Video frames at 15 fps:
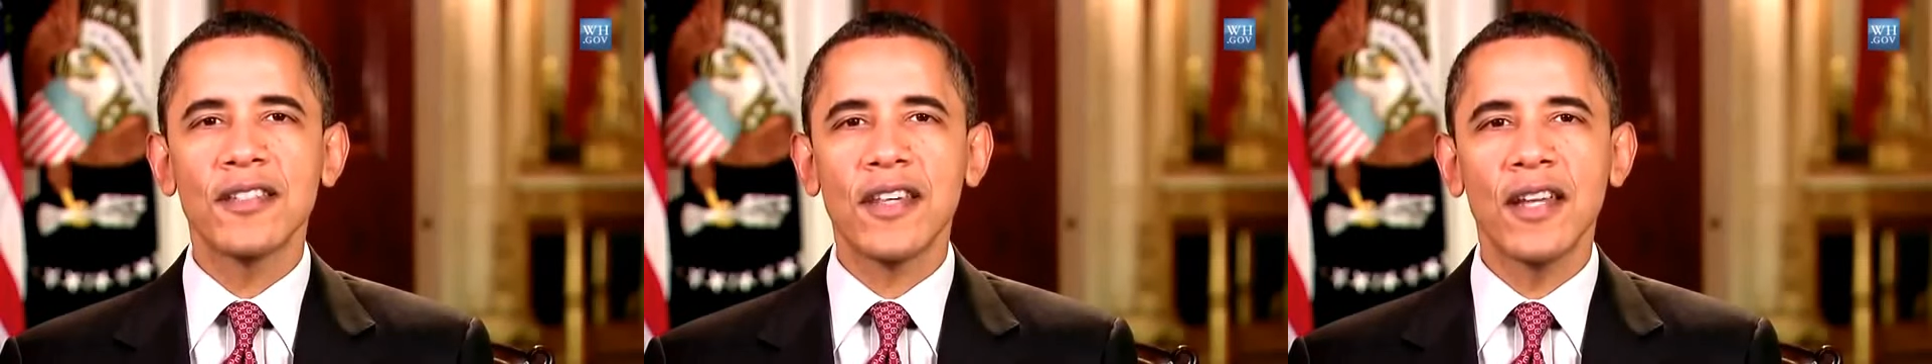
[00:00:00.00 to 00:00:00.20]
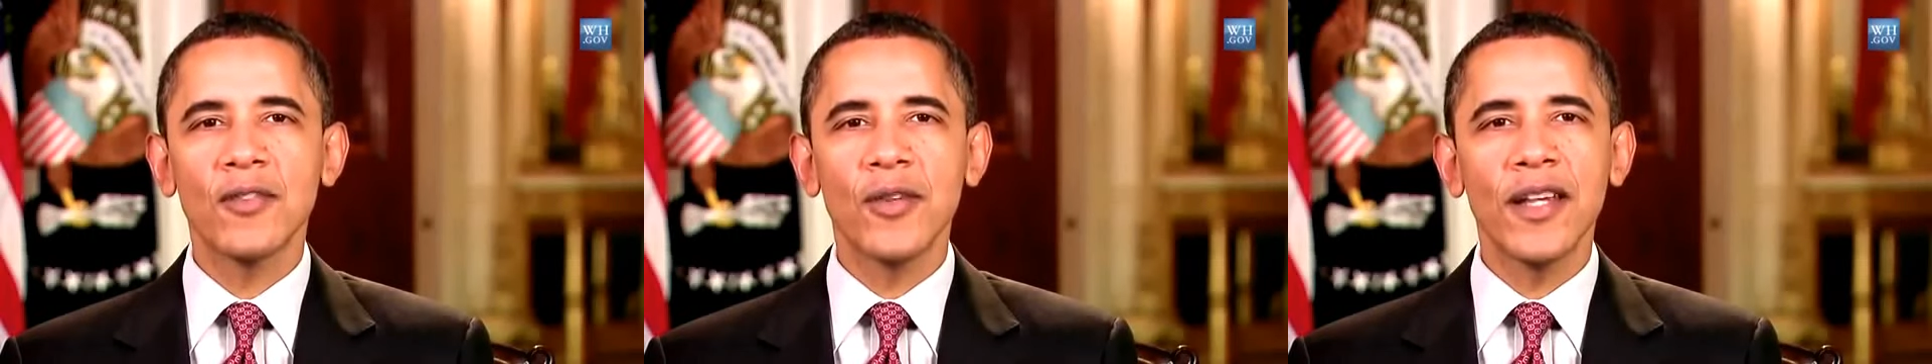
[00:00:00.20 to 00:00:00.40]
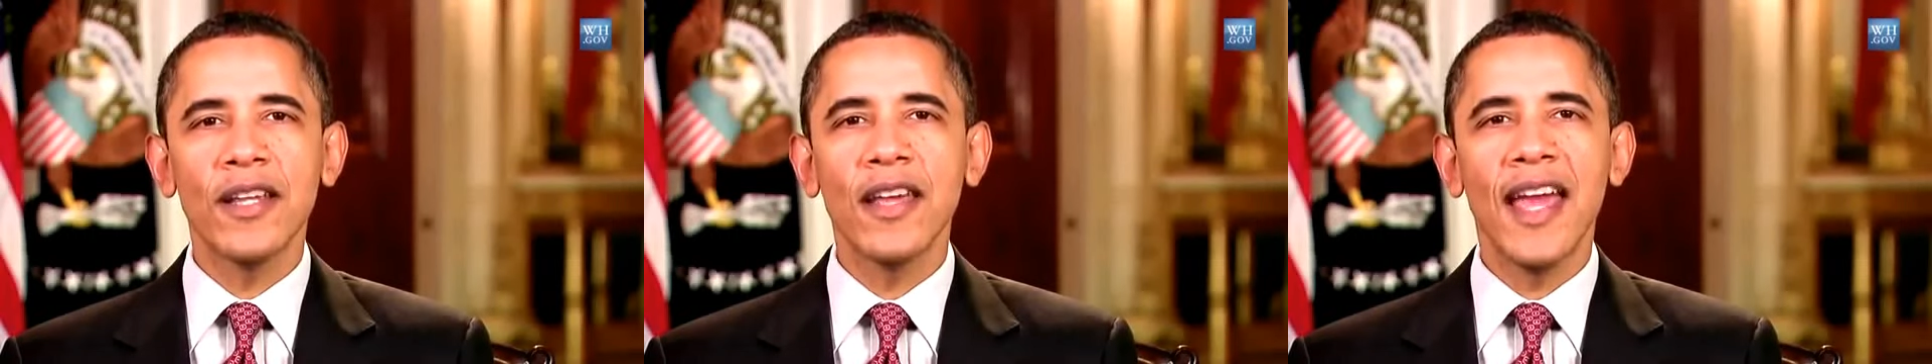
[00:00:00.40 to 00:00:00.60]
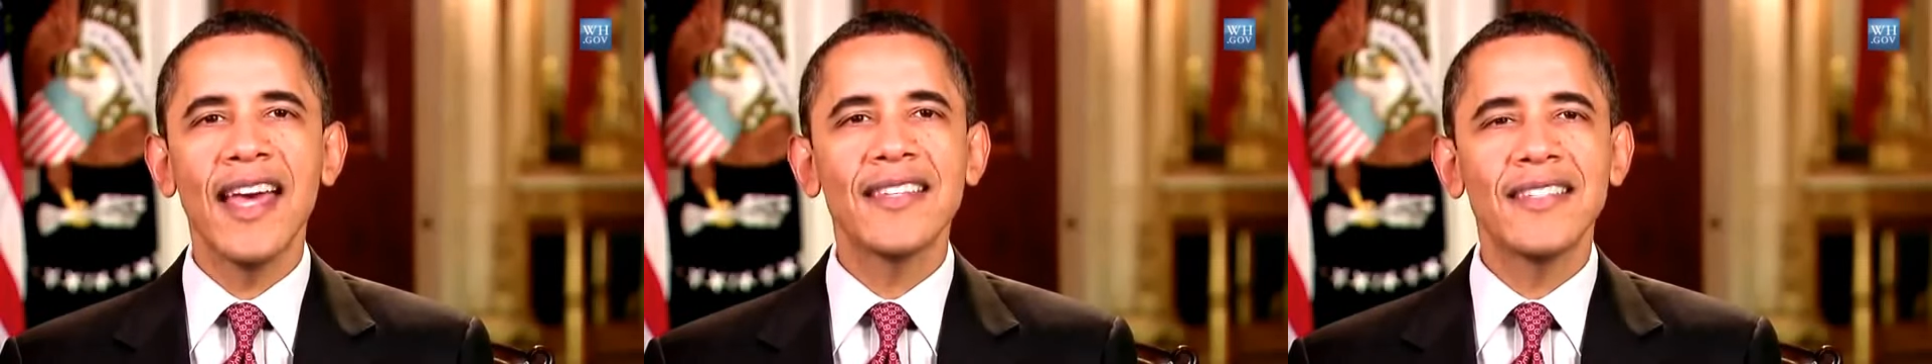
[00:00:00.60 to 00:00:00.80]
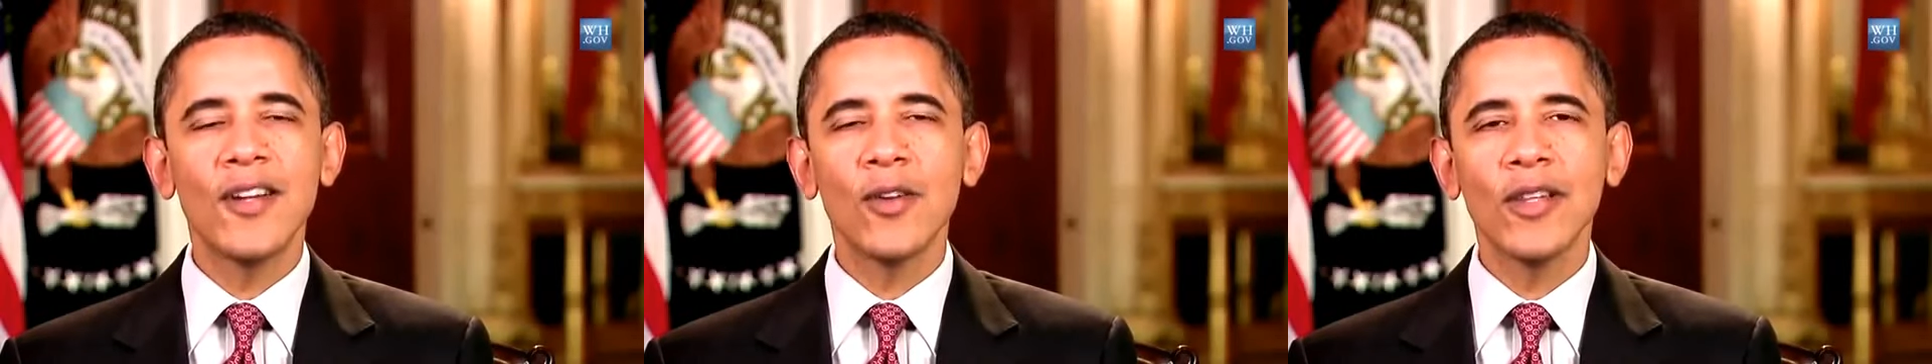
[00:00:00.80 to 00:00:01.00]
this country
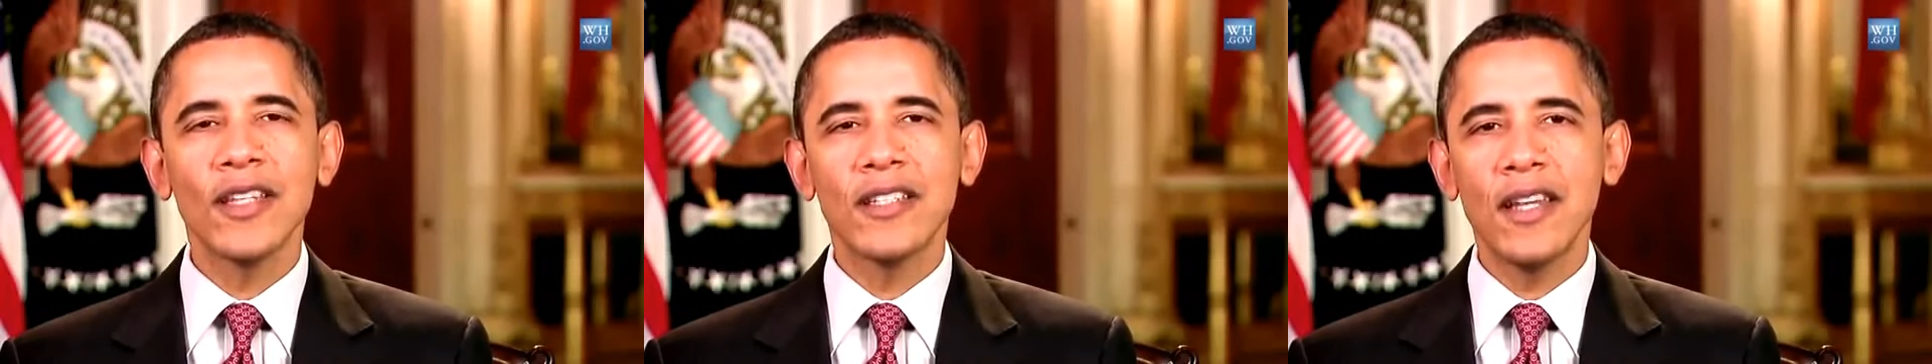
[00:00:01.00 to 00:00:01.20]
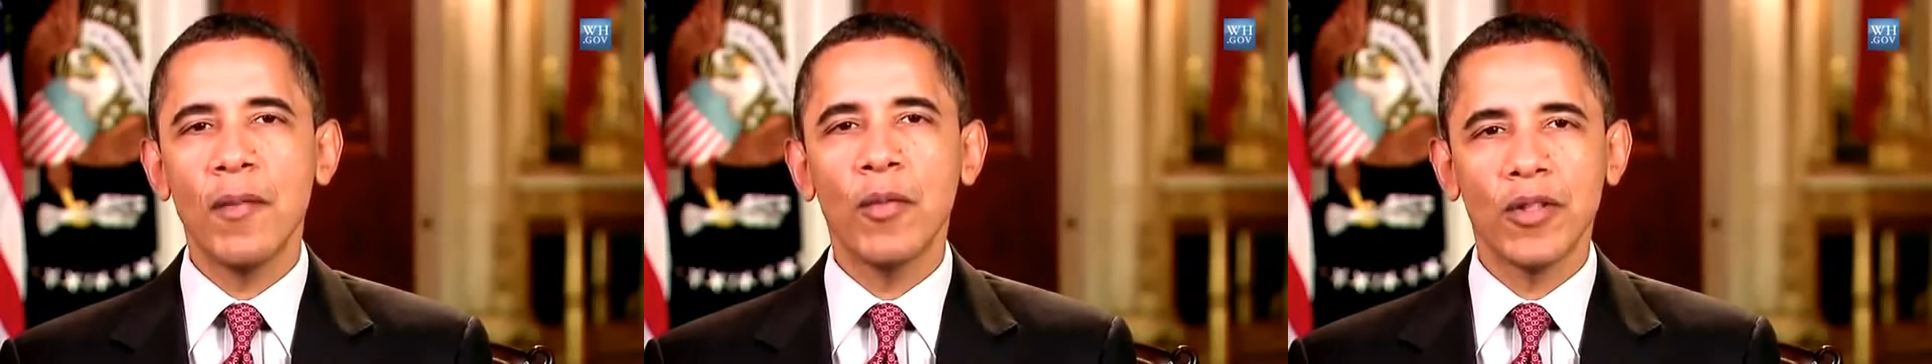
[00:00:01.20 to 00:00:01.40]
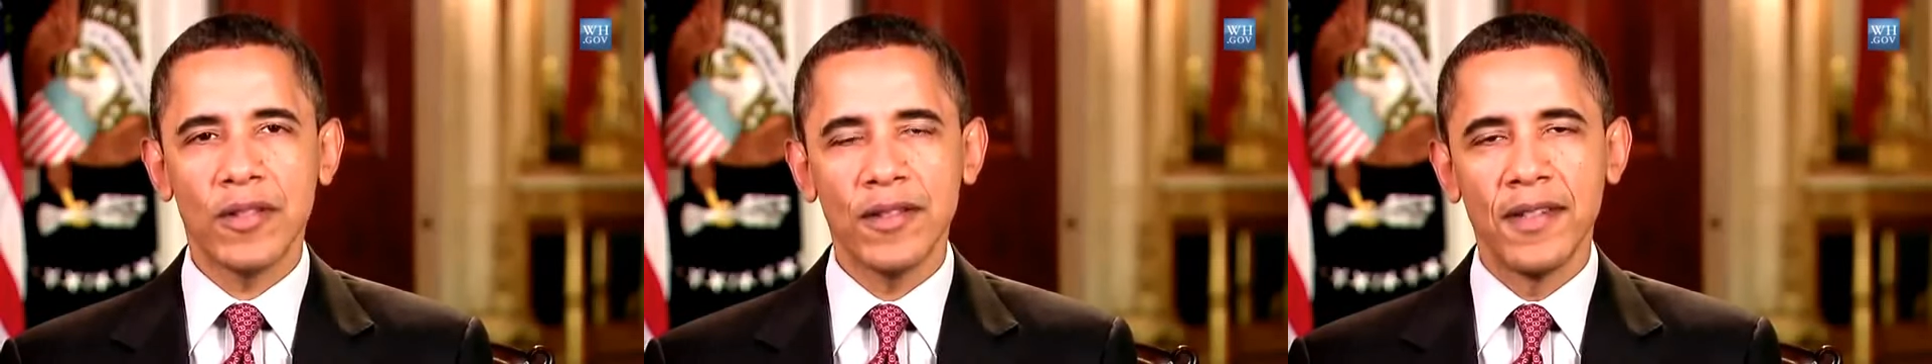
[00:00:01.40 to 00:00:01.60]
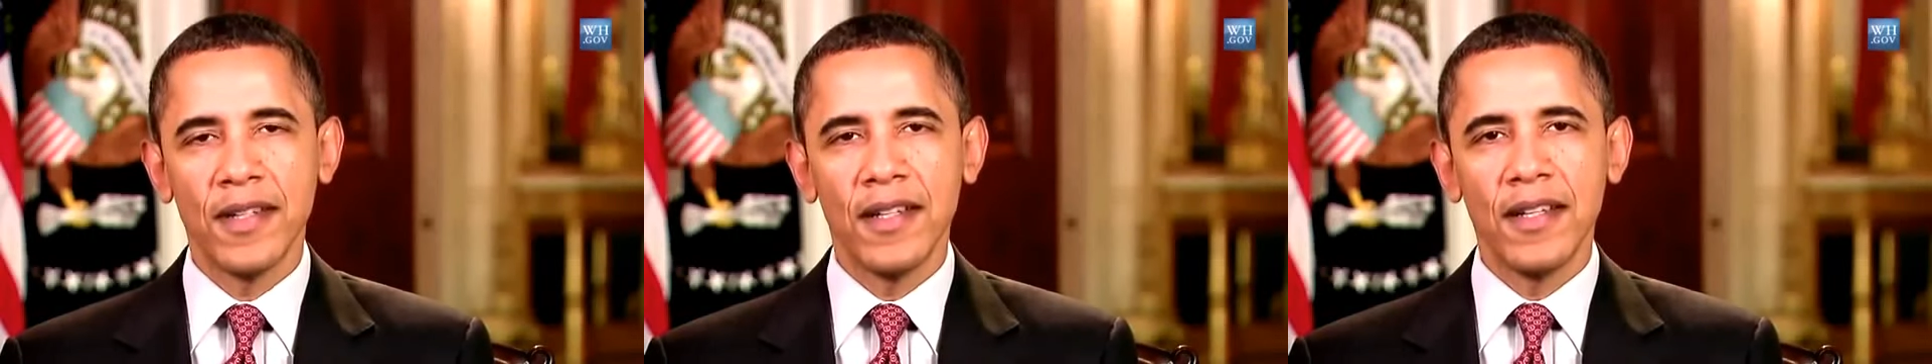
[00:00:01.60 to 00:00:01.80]
has nearly doubled,